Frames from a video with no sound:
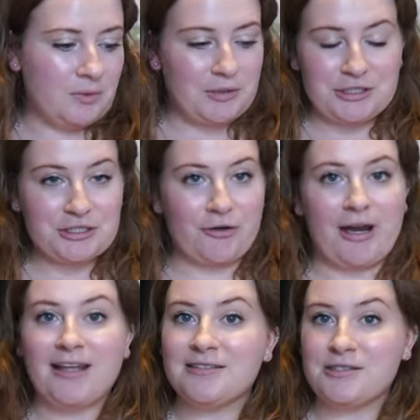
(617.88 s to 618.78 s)
which is
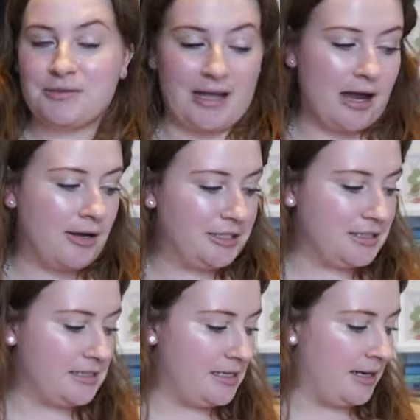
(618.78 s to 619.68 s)
great. So now I
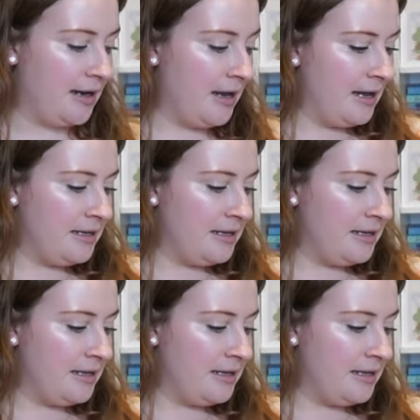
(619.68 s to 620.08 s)
just need